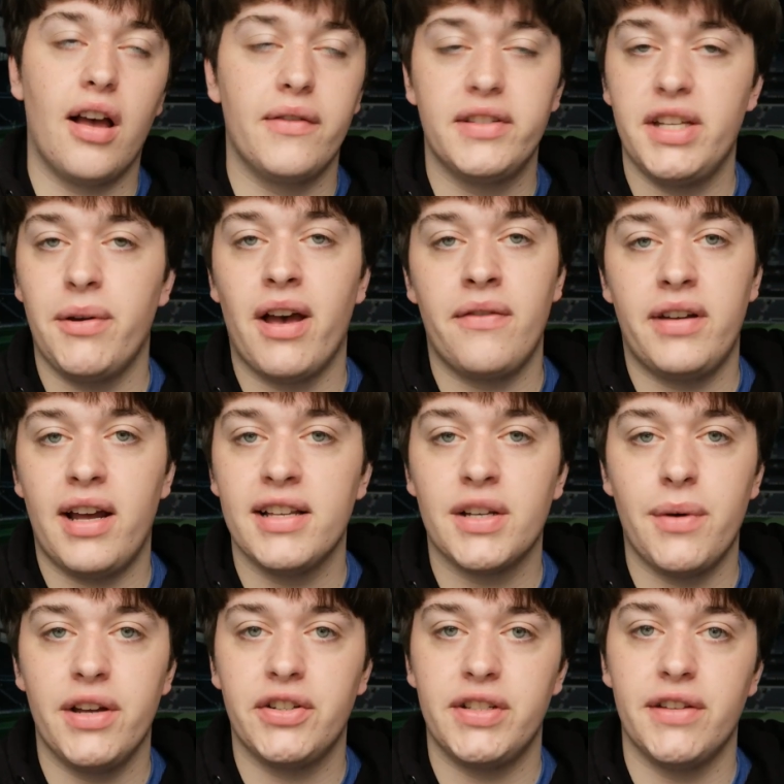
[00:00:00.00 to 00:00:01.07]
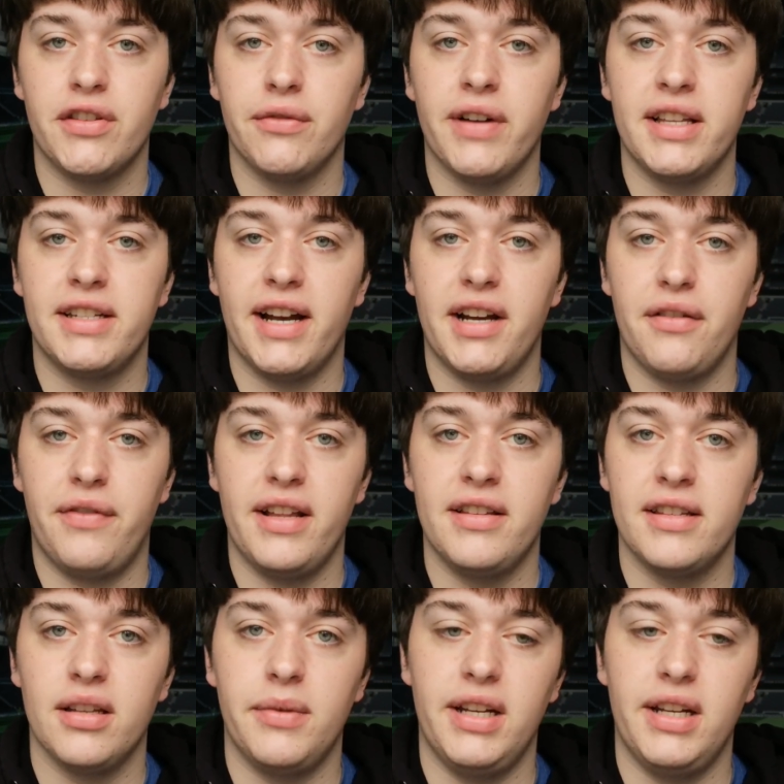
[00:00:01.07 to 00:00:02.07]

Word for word: obviously, you have to ask questions of the Red Star defence.